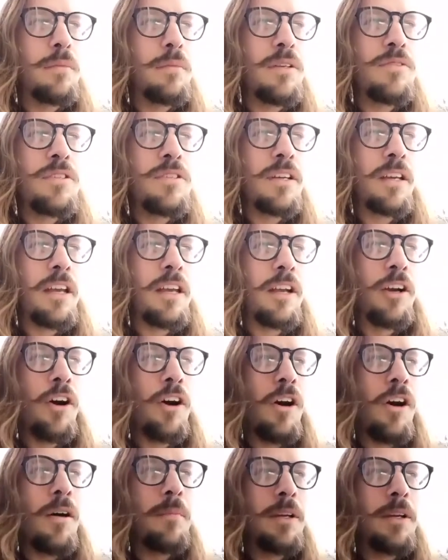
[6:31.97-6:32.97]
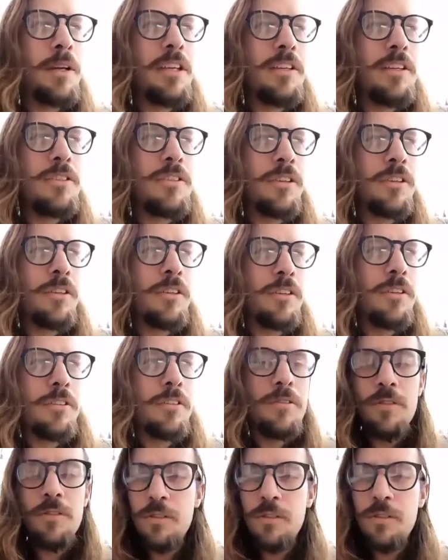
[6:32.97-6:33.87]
music and comedy to